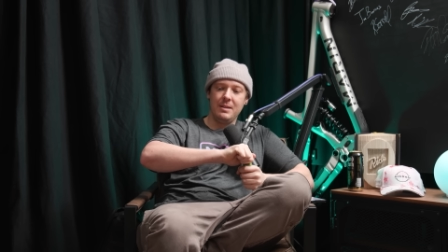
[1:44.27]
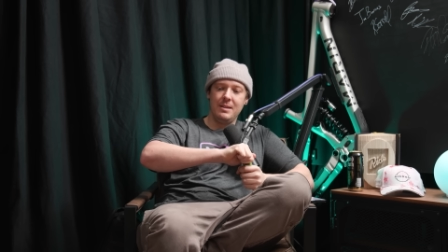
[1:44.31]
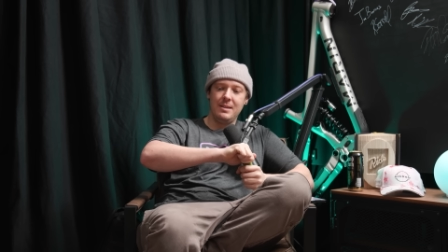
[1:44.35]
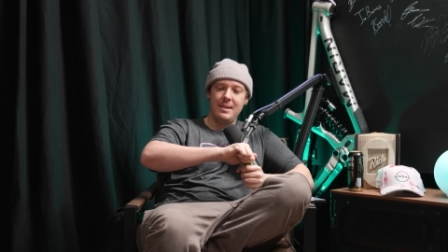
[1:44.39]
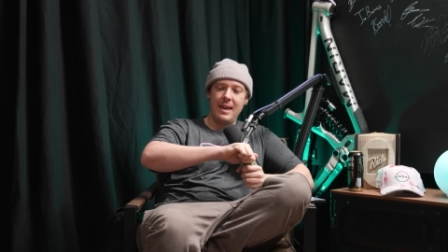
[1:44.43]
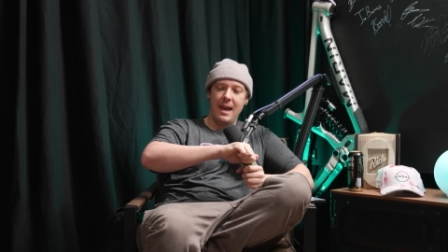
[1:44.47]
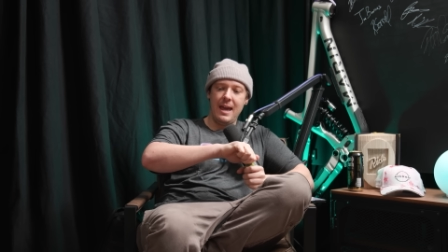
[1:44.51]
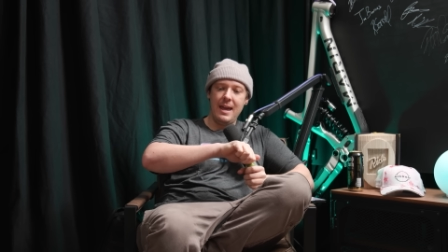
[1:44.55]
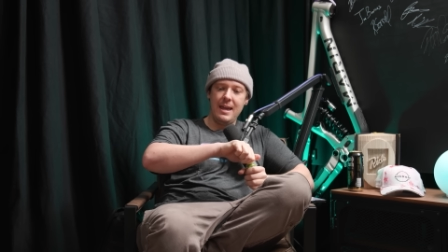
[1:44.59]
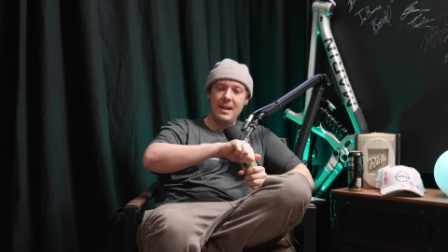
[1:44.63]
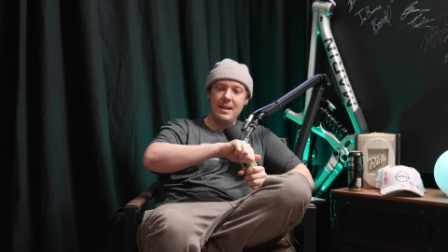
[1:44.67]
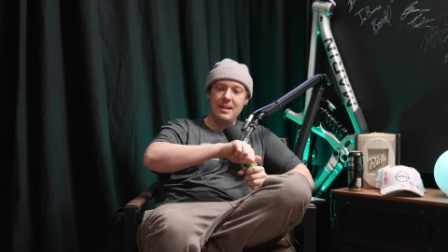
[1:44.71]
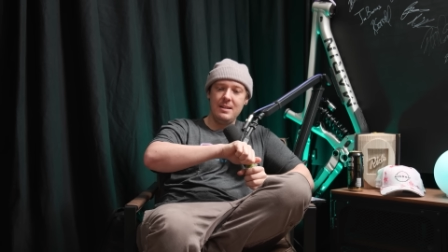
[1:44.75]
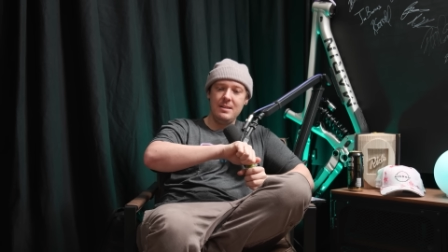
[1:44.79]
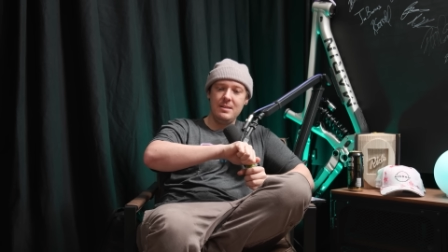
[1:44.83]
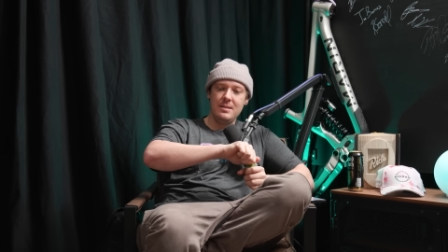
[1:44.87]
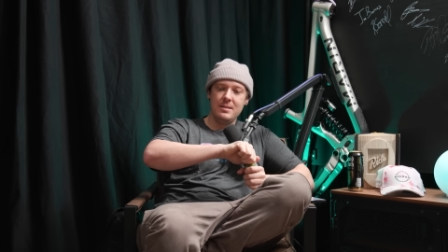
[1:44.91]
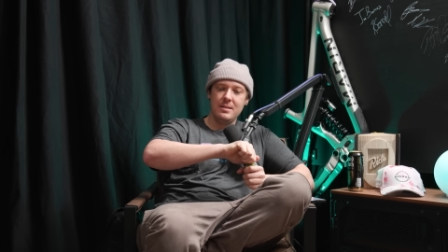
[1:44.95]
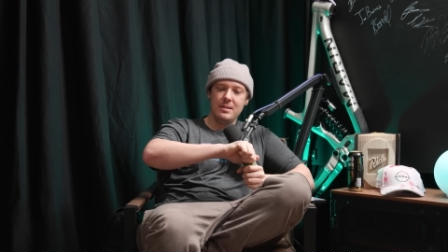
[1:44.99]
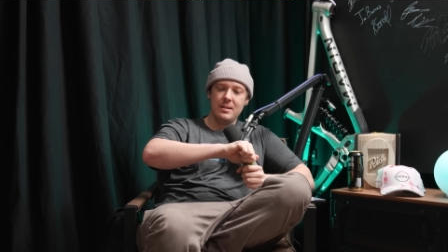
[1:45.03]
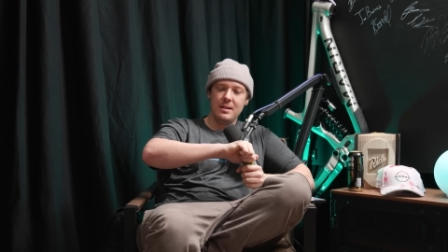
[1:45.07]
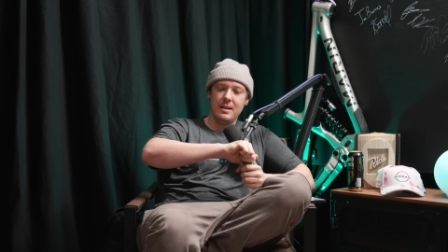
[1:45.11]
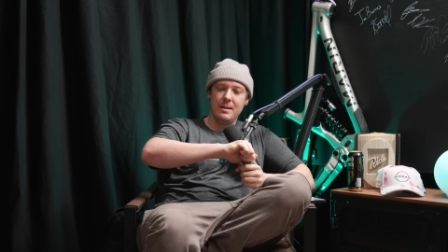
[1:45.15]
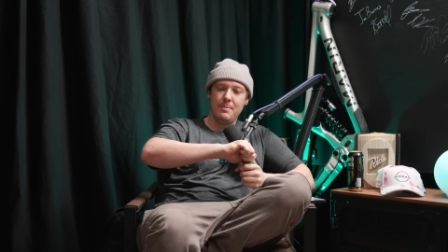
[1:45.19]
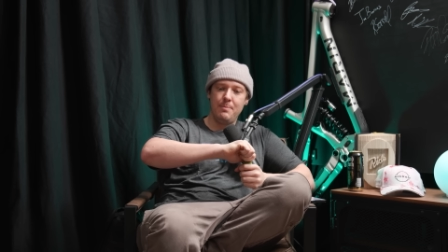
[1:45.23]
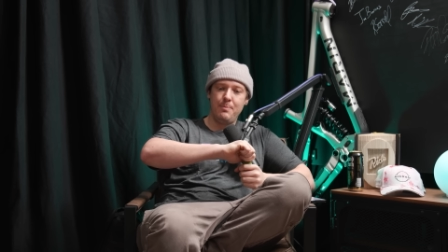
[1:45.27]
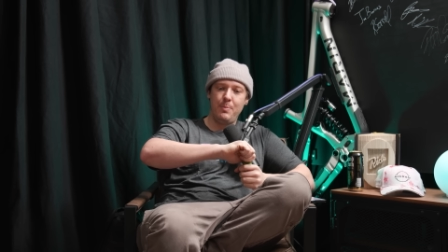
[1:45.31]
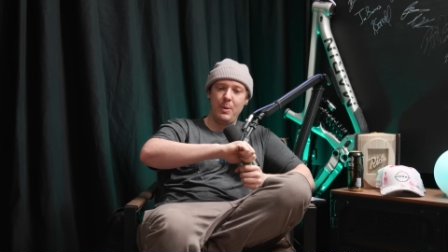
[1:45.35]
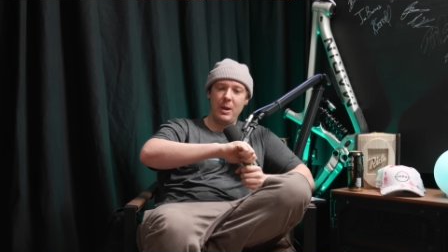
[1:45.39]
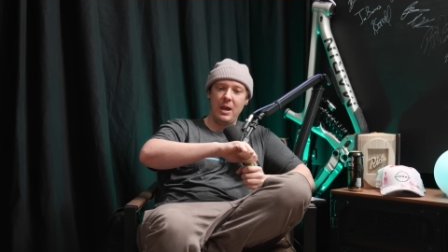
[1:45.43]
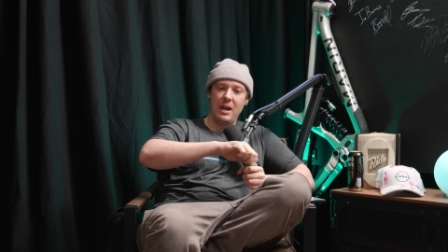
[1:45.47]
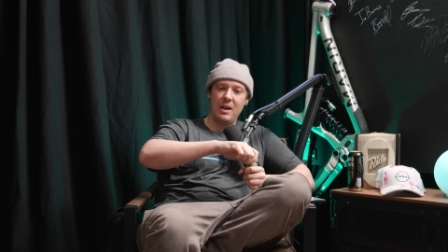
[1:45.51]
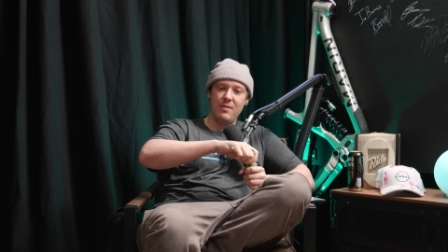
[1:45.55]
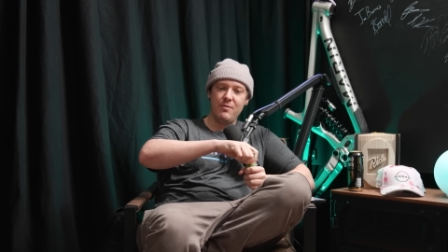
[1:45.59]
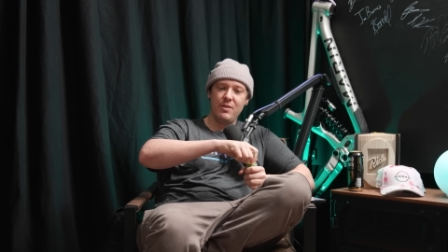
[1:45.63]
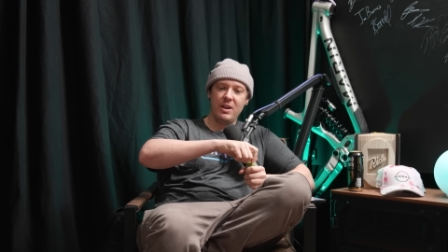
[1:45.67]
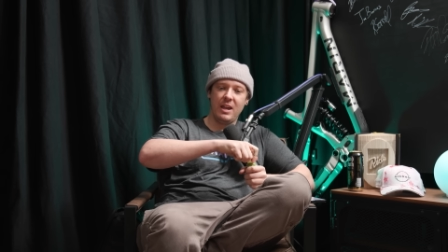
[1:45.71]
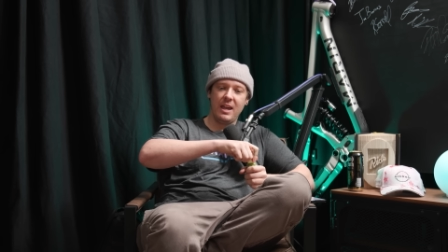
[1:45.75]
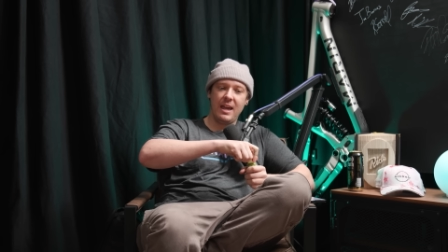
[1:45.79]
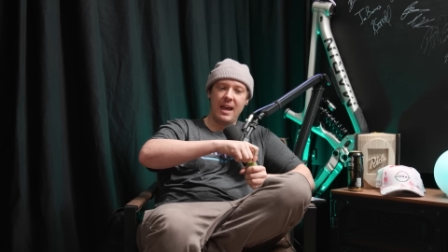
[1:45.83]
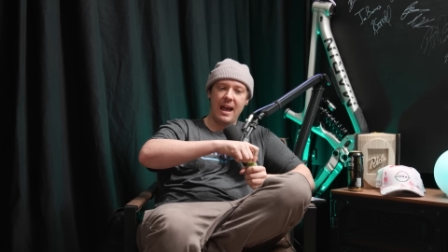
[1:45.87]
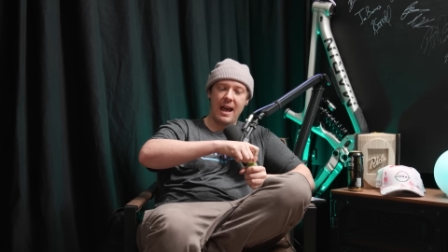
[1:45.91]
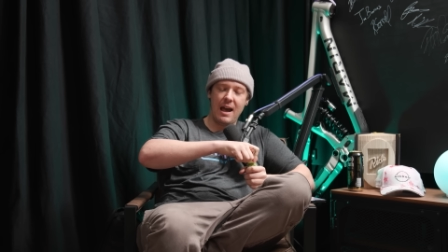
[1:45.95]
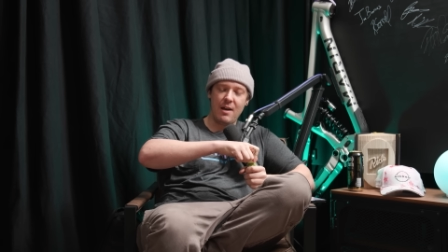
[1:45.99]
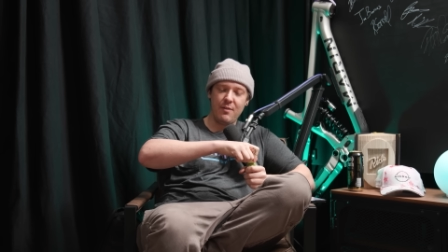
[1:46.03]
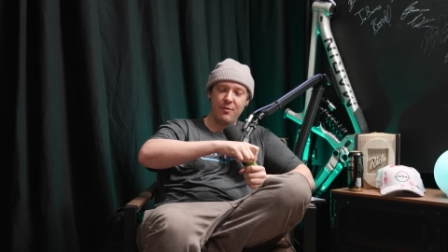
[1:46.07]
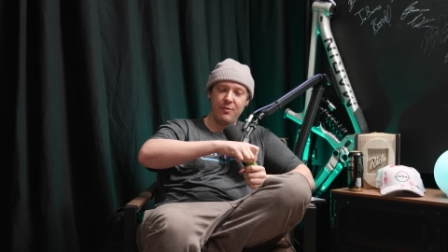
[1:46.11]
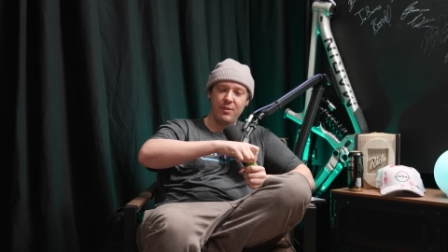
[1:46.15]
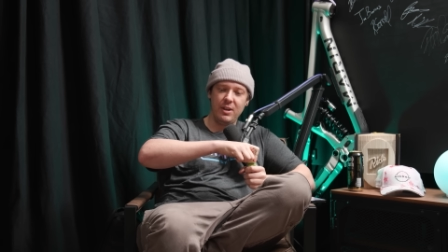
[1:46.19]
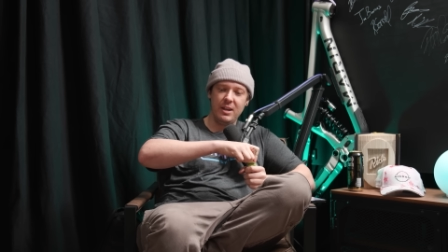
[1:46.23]
gained a bit of a
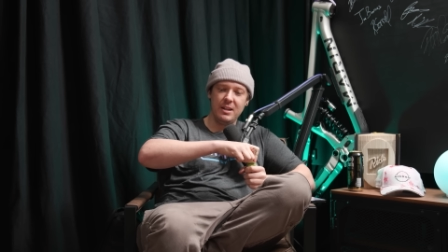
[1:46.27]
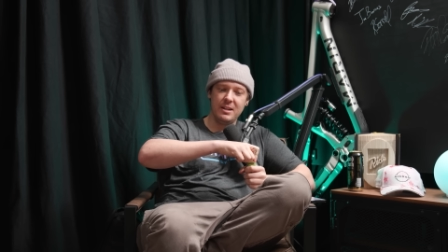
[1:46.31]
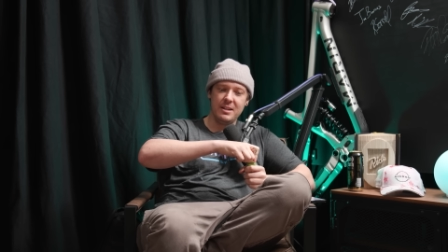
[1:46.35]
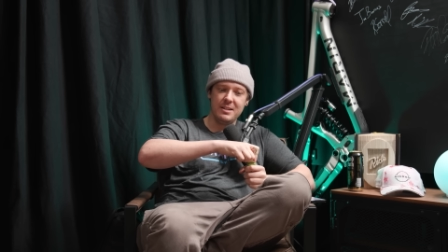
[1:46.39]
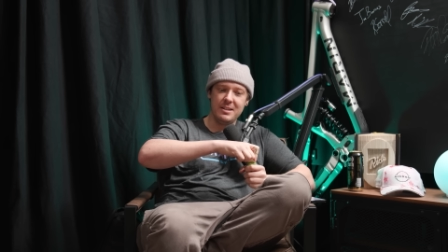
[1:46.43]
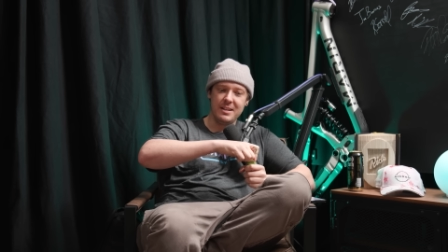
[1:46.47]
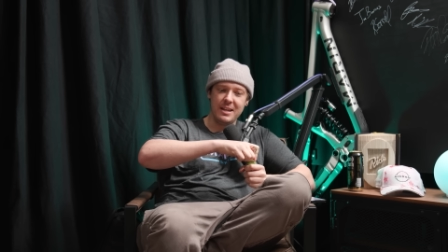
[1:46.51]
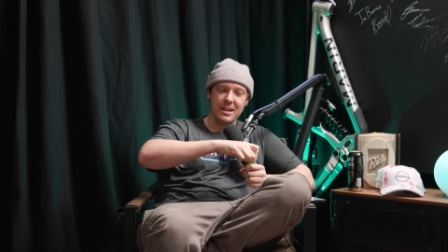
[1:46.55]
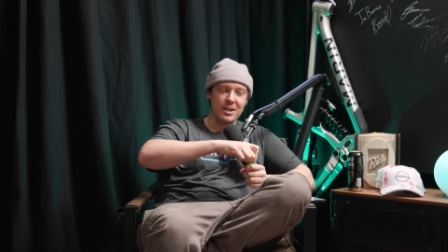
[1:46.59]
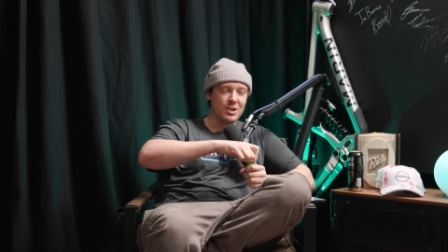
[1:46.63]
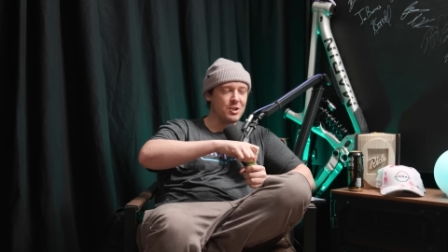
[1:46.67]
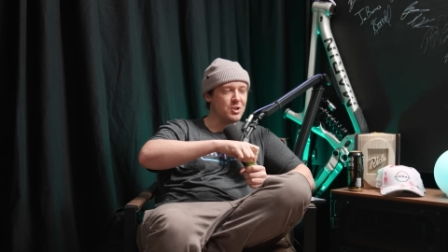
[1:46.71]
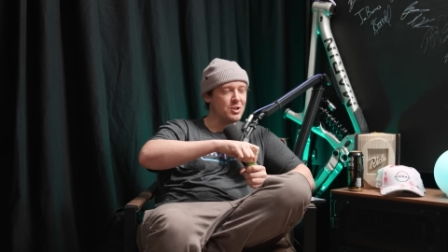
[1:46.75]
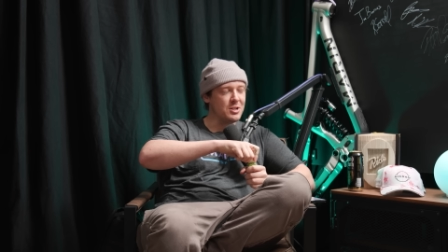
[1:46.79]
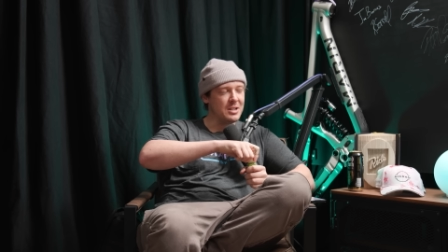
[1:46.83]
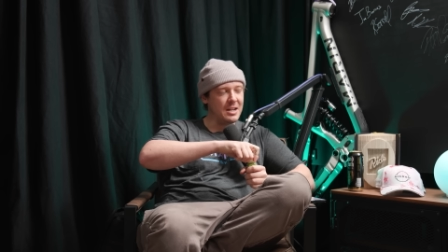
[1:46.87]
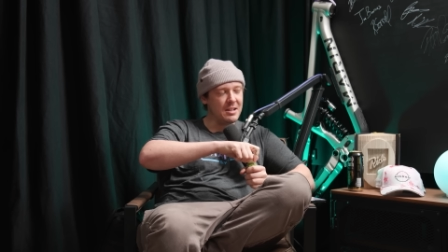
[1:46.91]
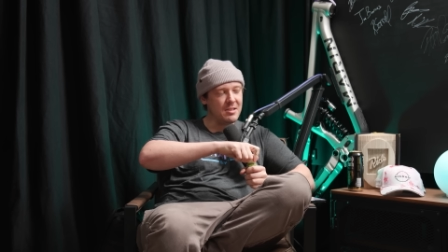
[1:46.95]
caffeine addiction,